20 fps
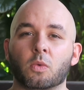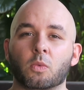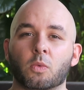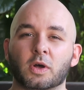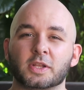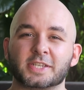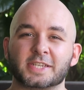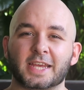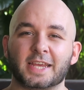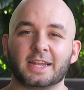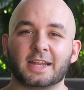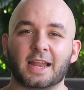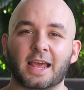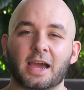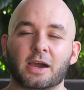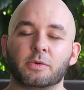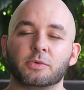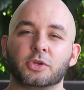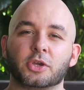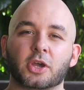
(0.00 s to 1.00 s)
Once in
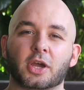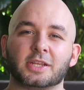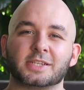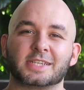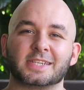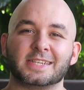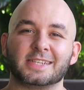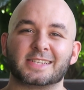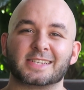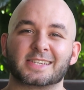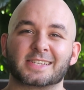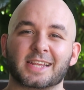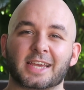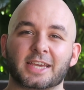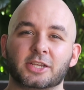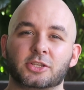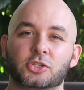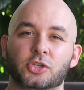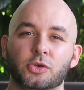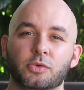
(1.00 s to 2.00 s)
Laos, you're going to need to
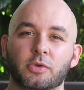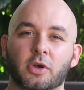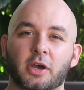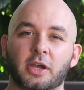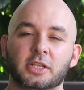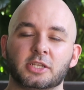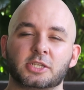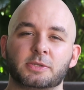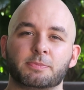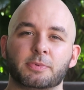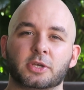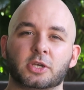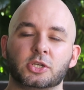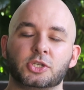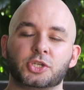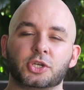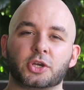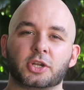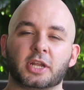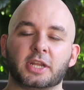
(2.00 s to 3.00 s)
stay 2 nights,
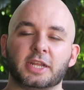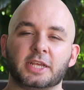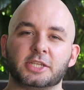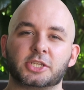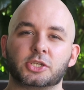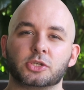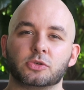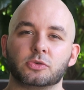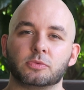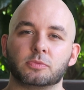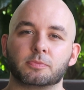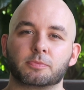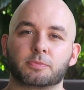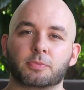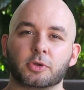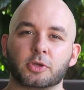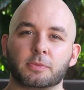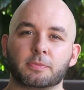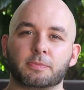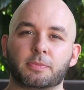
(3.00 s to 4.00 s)
because you're gonna need to
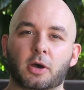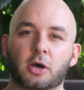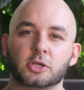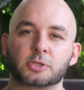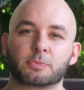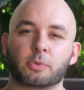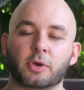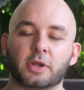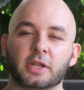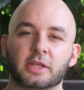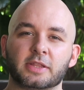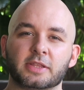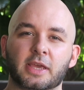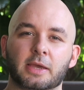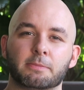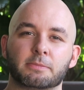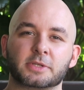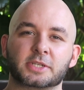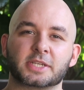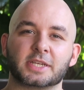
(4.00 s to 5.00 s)
put your passport in at
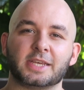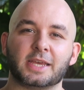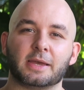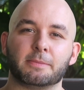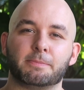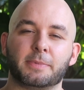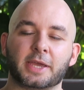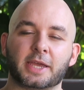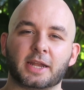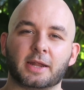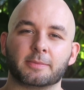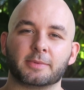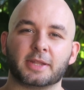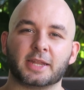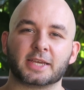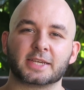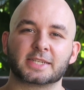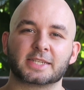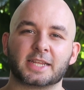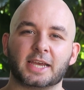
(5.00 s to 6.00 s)
the embassy and pick it up the
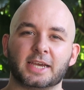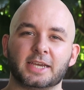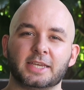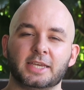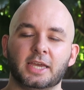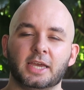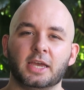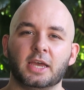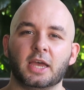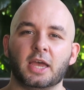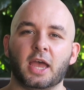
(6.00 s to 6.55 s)
next day.